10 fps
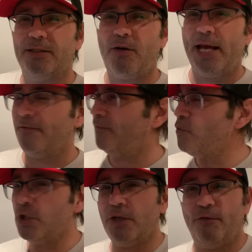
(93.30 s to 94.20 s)
Like,
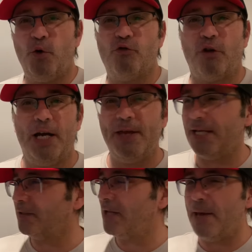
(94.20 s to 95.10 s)
first of all, right,
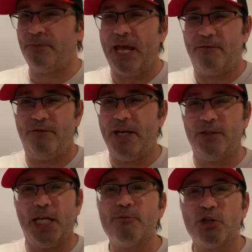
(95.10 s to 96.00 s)
that's that thing
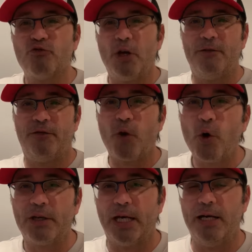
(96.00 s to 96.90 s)
that he was trying to
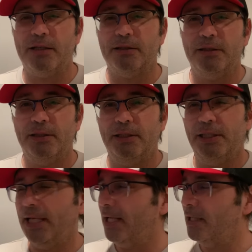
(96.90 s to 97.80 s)
flog you.
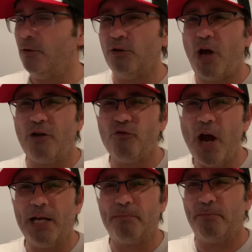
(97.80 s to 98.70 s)
It looked like a
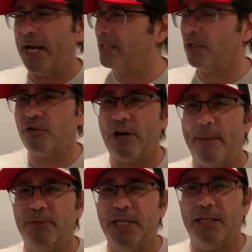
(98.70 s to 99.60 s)
right piece of
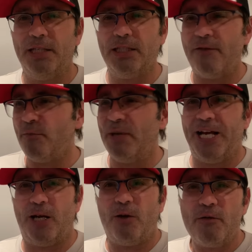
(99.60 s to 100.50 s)
crap, didn't it? Just have a bit of
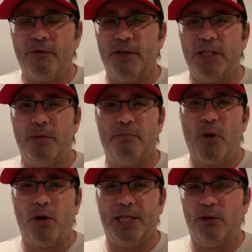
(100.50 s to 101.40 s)
cloth in your
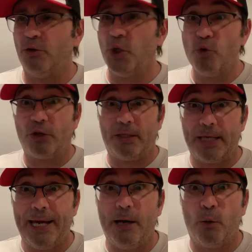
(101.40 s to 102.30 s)
pocket or use a
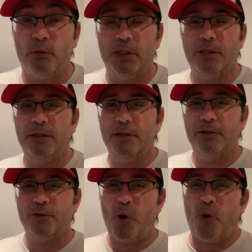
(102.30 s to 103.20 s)
towel
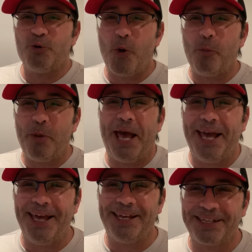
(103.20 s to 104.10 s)
on your
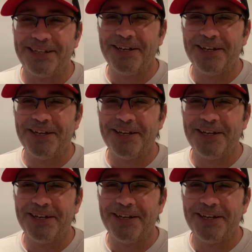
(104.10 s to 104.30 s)
back.